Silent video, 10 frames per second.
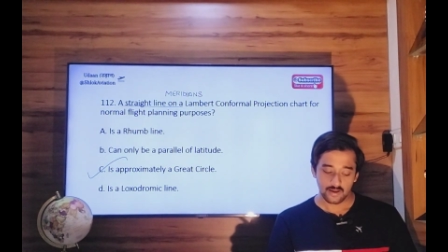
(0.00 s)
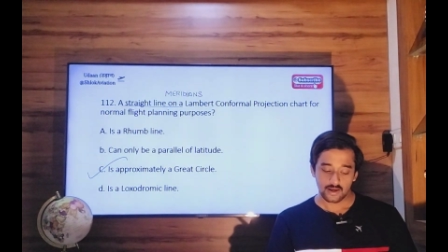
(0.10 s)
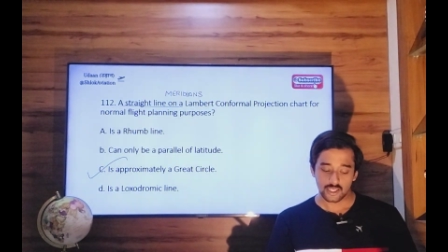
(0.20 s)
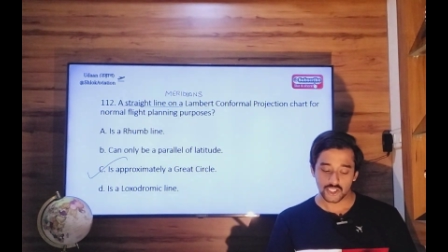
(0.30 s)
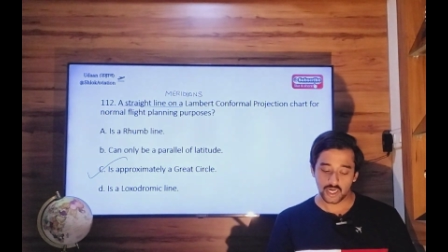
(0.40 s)

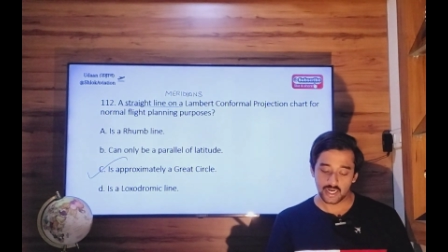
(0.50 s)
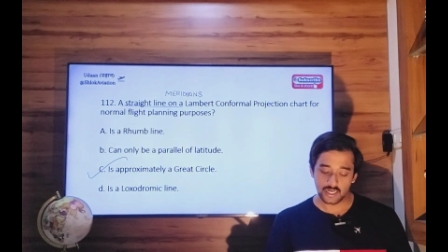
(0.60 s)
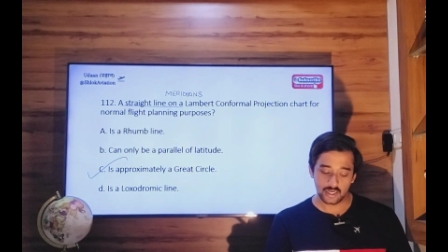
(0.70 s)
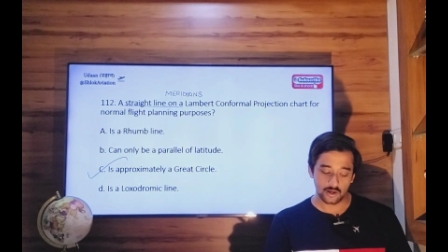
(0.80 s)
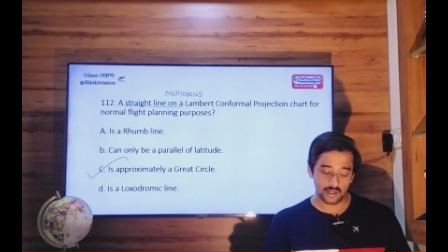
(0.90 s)
A straight
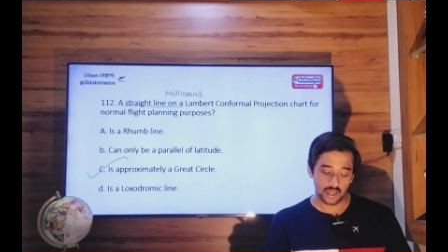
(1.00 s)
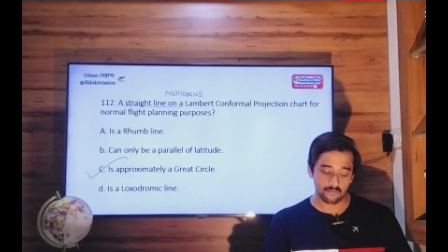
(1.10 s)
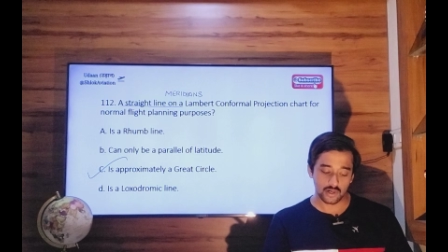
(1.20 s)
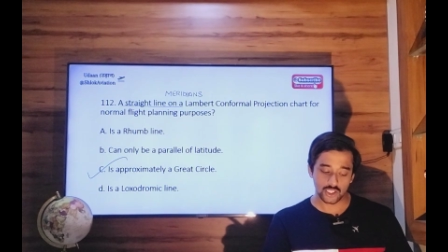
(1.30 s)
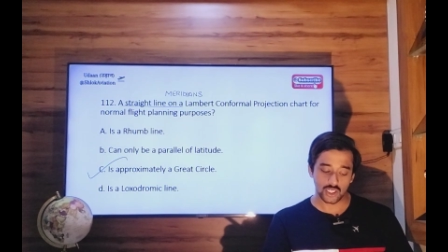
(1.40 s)
line on a
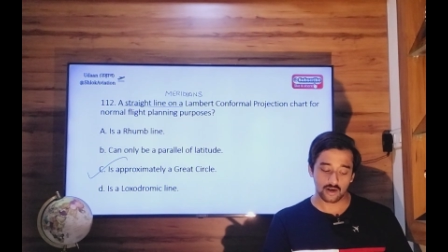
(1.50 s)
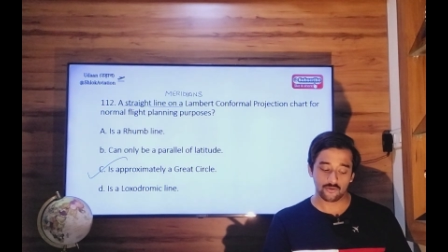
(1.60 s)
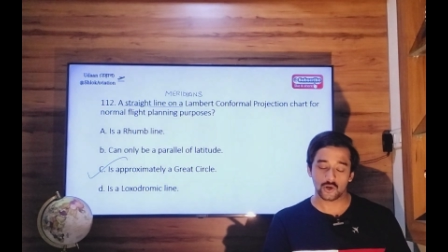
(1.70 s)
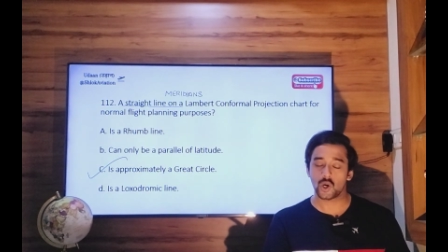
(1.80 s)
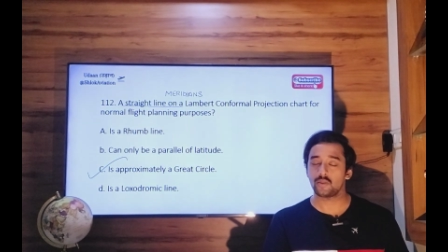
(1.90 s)
Lambert chart
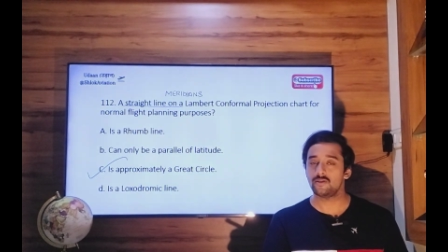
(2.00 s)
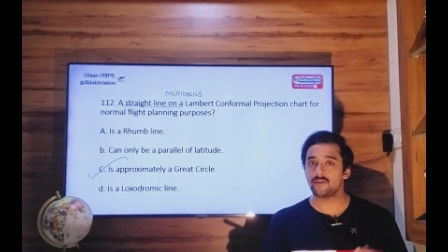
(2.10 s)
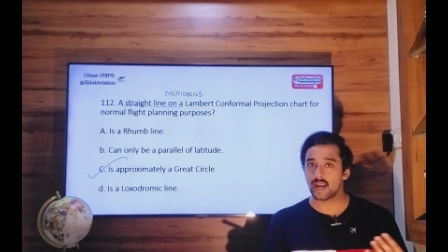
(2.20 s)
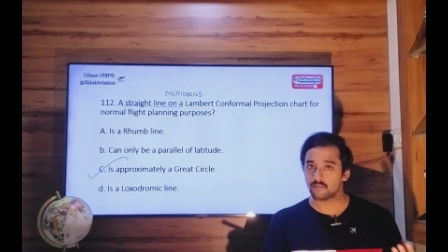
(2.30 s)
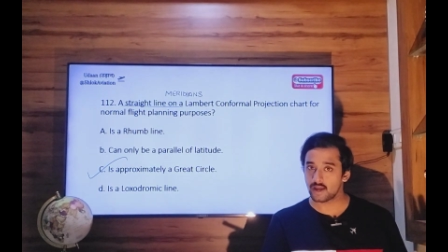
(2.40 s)
for normal
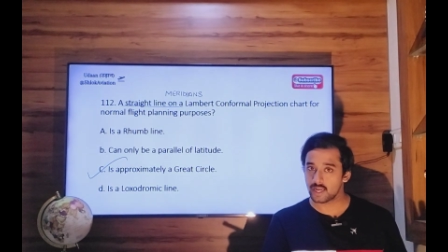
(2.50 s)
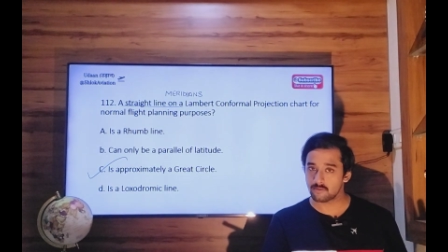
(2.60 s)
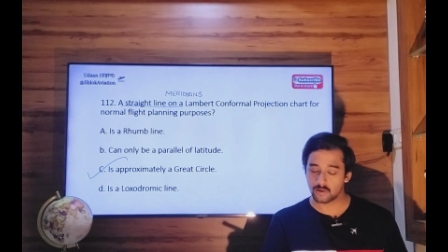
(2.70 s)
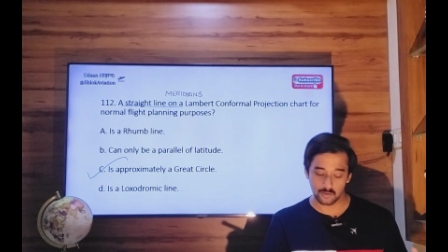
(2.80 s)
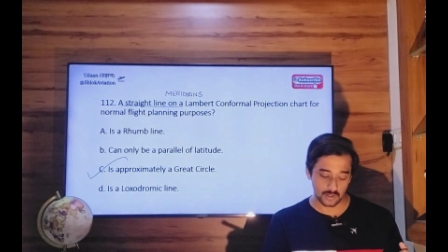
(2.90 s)
flight planning
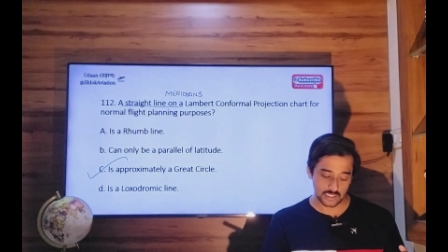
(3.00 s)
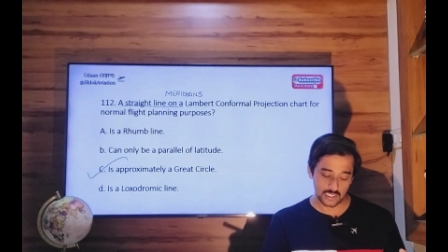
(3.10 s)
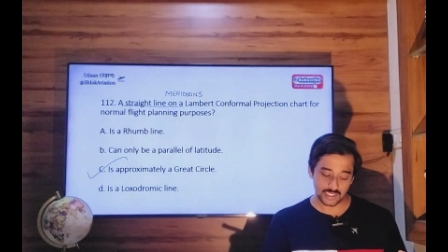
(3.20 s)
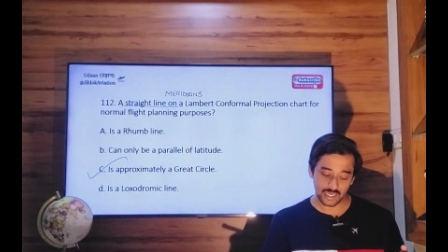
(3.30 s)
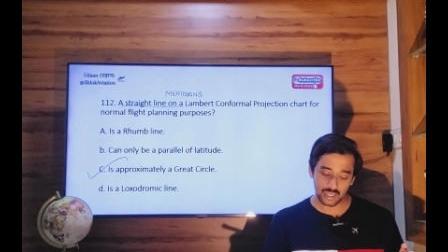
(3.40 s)

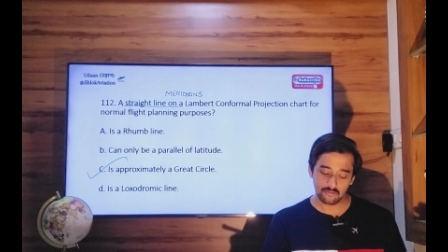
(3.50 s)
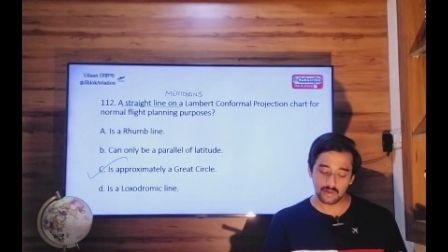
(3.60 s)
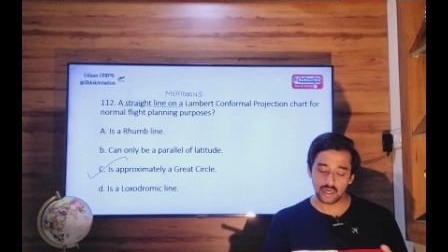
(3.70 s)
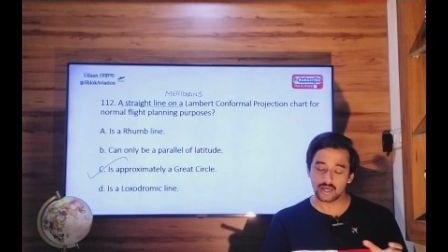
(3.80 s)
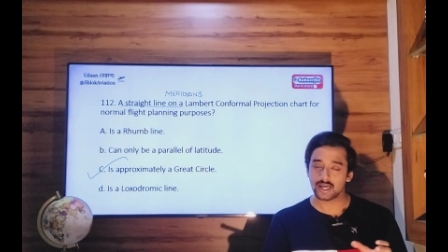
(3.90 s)
purposes can
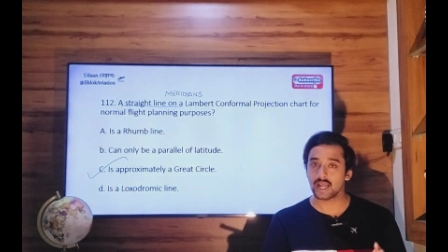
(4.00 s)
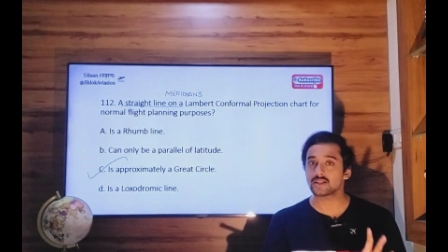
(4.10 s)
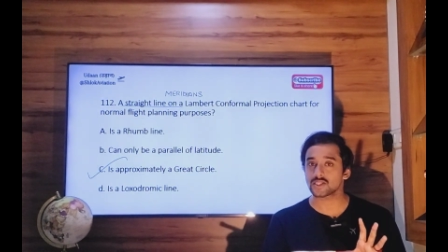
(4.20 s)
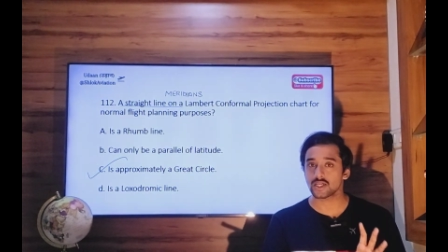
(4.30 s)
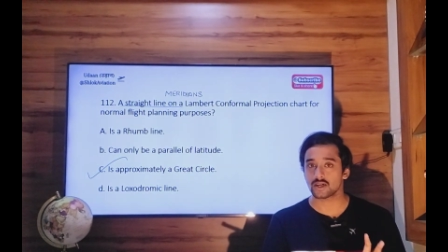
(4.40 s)
be a great
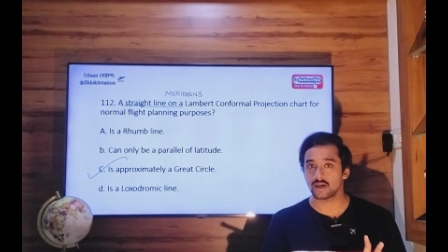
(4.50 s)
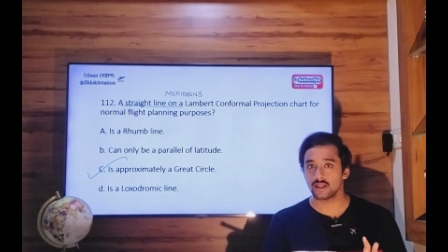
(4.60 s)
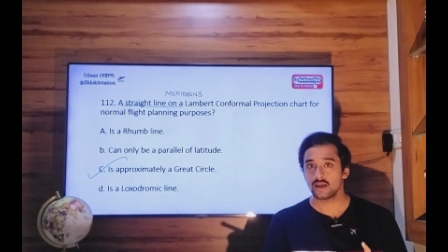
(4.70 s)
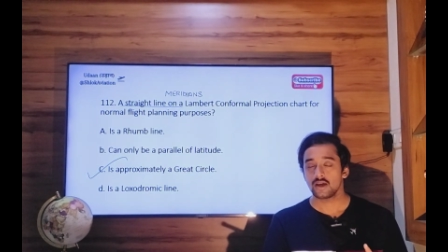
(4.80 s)
circle.